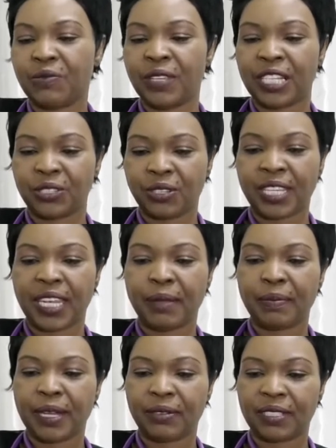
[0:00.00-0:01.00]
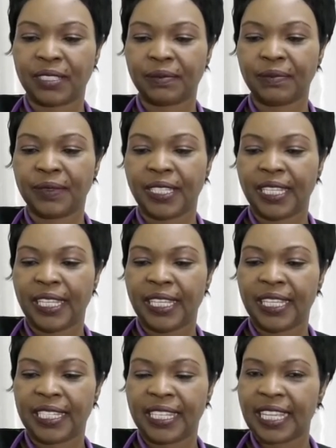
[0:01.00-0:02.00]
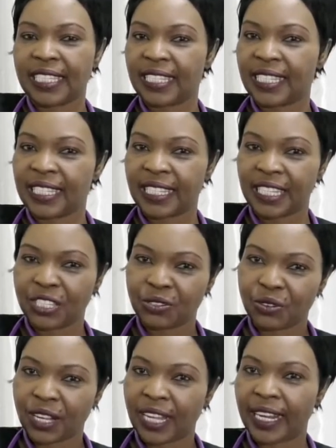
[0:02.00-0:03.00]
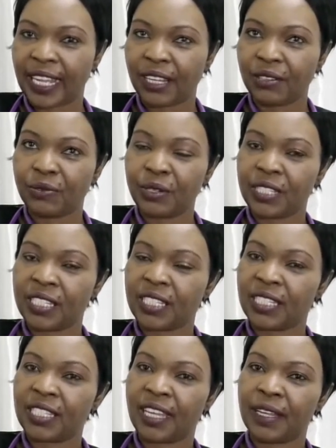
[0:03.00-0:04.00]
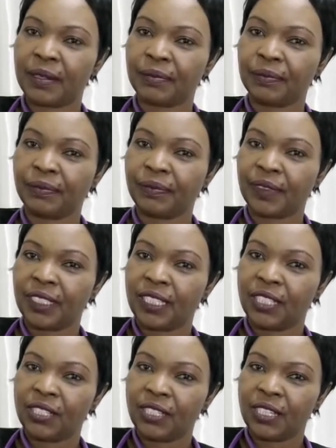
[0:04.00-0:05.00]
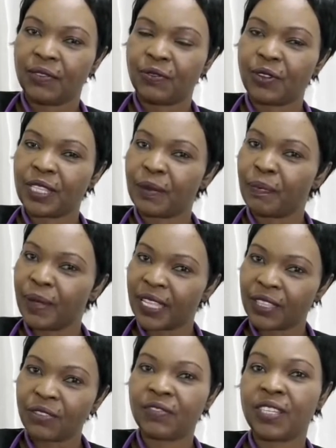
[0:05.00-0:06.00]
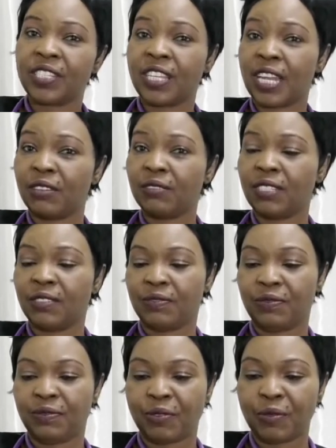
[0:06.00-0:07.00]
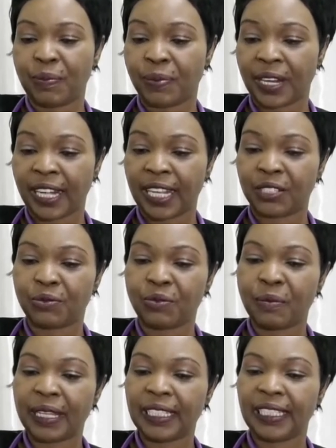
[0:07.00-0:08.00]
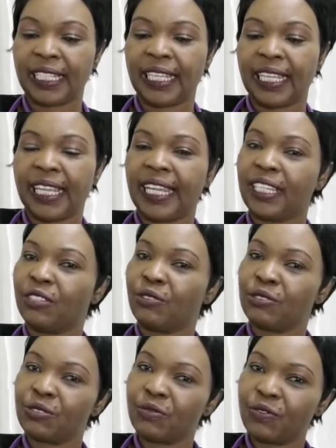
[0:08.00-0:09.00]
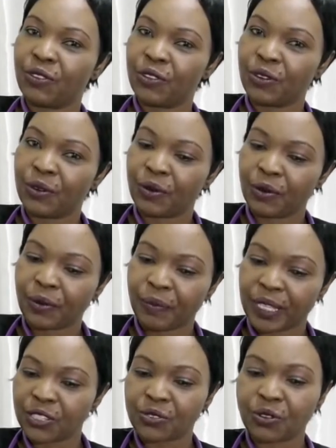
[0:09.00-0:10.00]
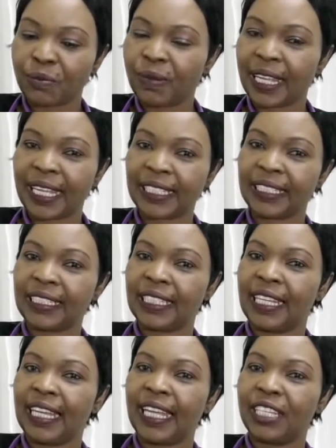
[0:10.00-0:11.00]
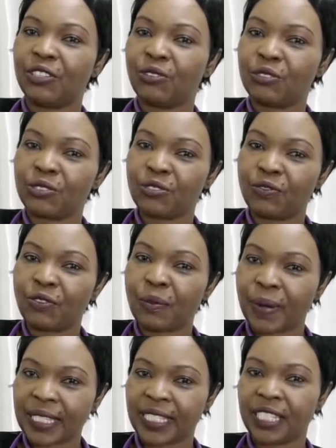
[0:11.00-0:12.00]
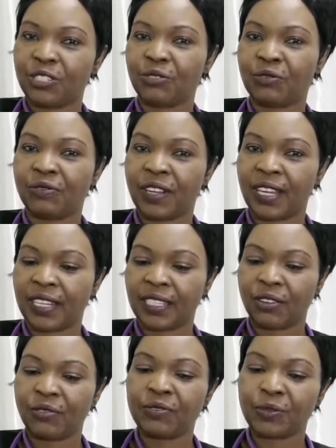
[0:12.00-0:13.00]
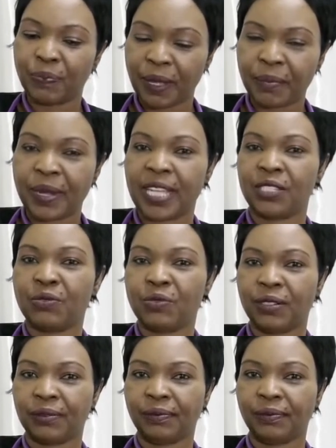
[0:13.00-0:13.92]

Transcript: we are talking about. It has this central canal, which is for the birth of the child from a pregnant woman, and also for your menstrual blood, and also for passage of sperm as well.